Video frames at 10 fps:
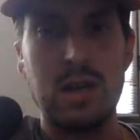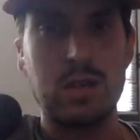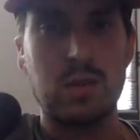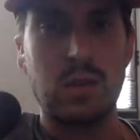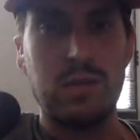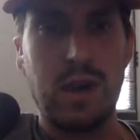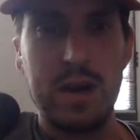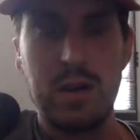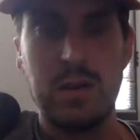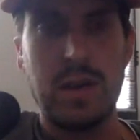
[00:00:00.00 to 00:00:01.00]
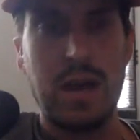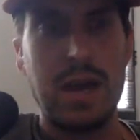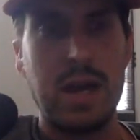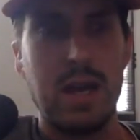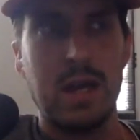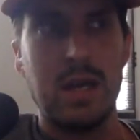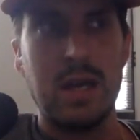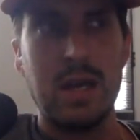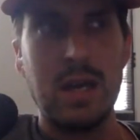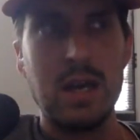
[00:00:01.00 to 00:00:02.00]
really vital that
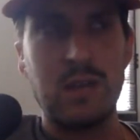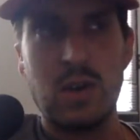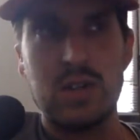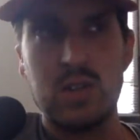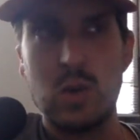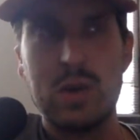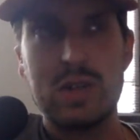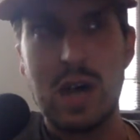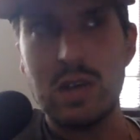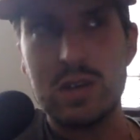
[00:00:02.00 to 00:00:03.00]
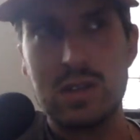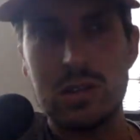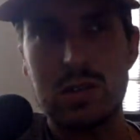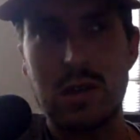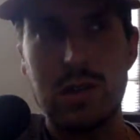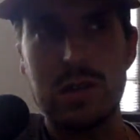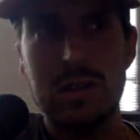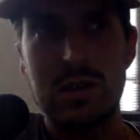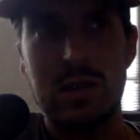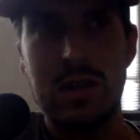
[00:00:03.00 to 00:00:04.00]
as far as USL is concerned,
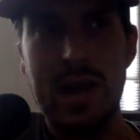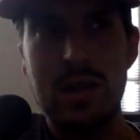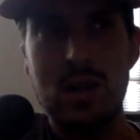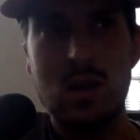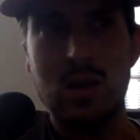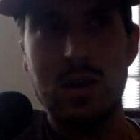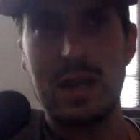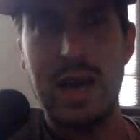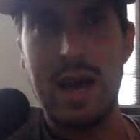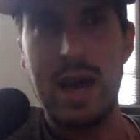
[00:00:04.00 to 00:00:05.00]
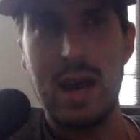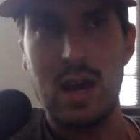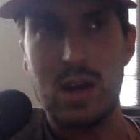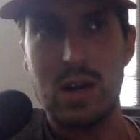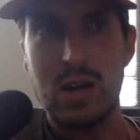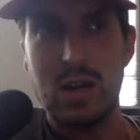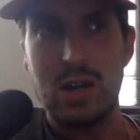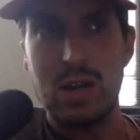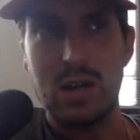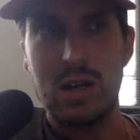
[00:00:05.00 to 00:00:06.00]
they don't care
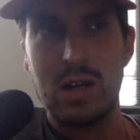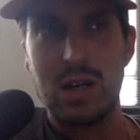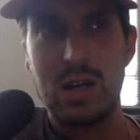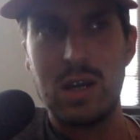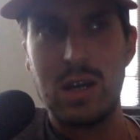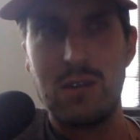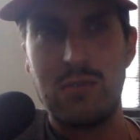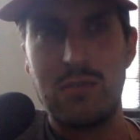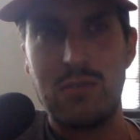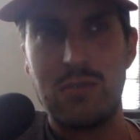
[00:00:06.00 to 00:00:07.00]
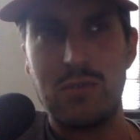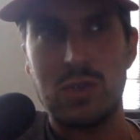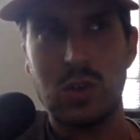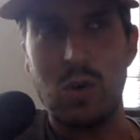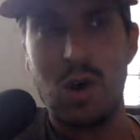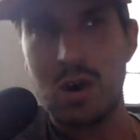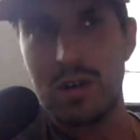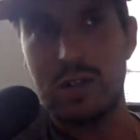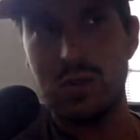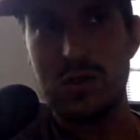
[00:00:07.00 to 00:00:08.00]
if you are a
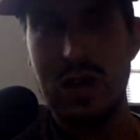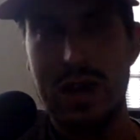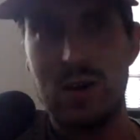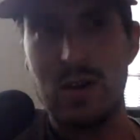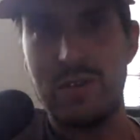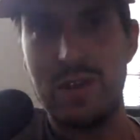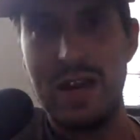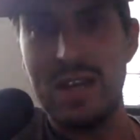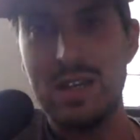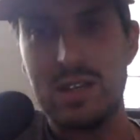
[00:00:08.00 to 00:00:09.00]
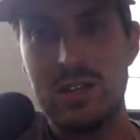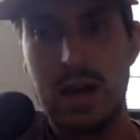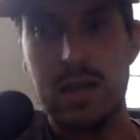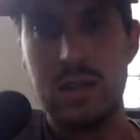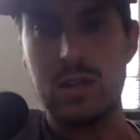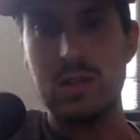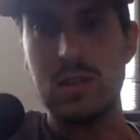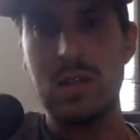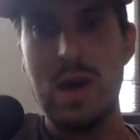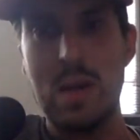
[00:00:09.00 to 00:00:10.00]
two side or if an indie side. This isn't
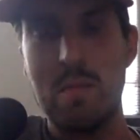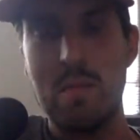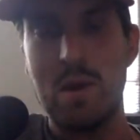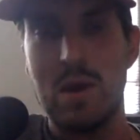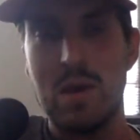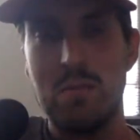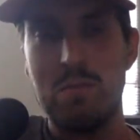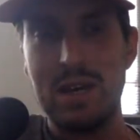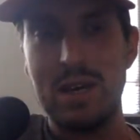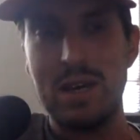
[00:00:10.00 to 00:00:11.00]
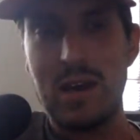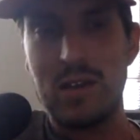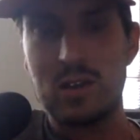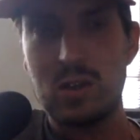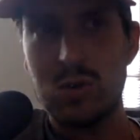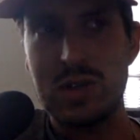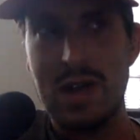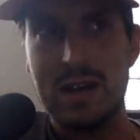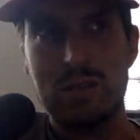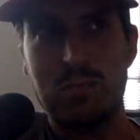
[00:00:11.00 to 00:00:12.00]
them picking out the two
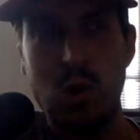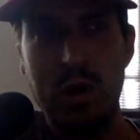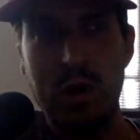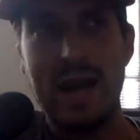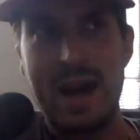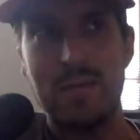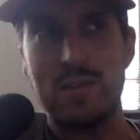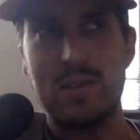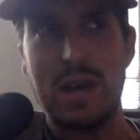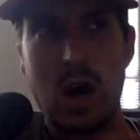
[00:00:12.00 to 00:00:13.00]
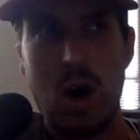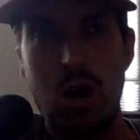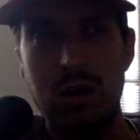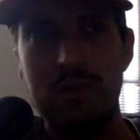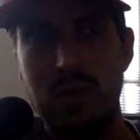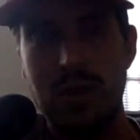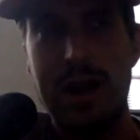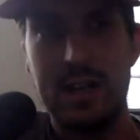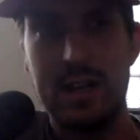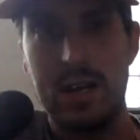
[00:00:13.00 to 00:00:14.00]
sides, pointing at them and saying, all of you are out
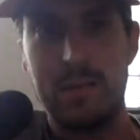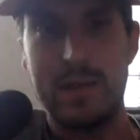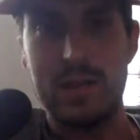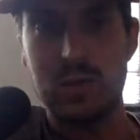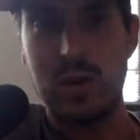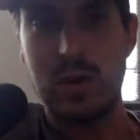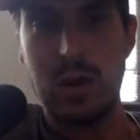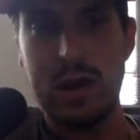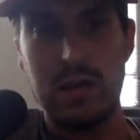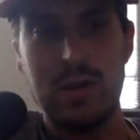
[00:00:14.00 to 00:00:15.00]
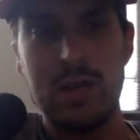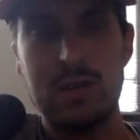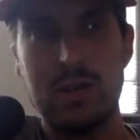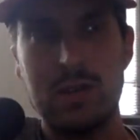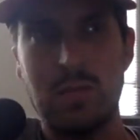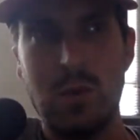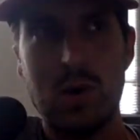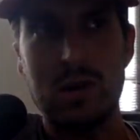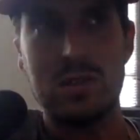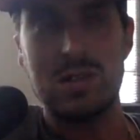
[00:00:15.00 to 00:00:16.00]
of here because we don't like you. This is more
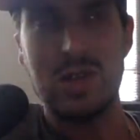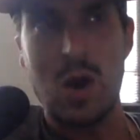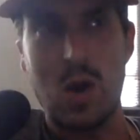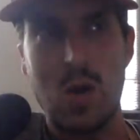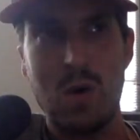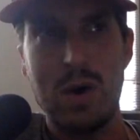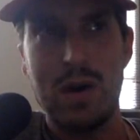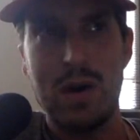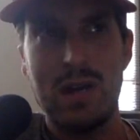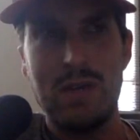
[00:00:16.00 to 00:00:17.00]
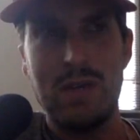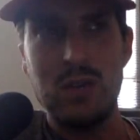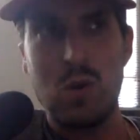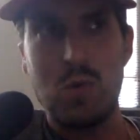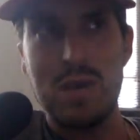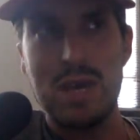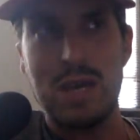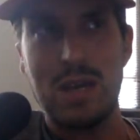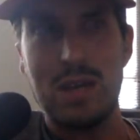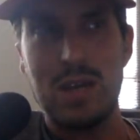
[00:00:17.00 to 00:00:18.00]
so if you don't meet
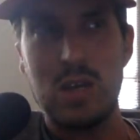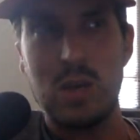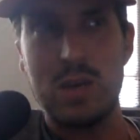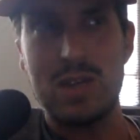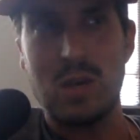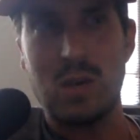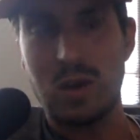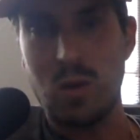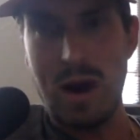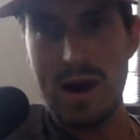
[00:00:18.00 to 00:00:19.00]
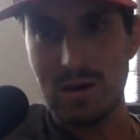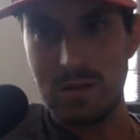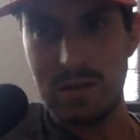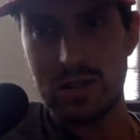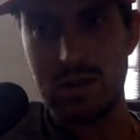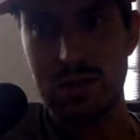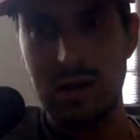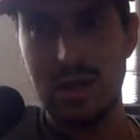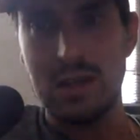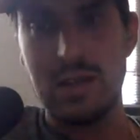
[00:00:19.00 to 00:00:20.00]
the USL requirements,
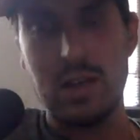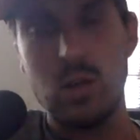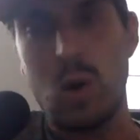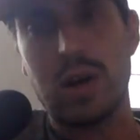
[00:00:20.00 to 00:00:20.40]
then you aren't going to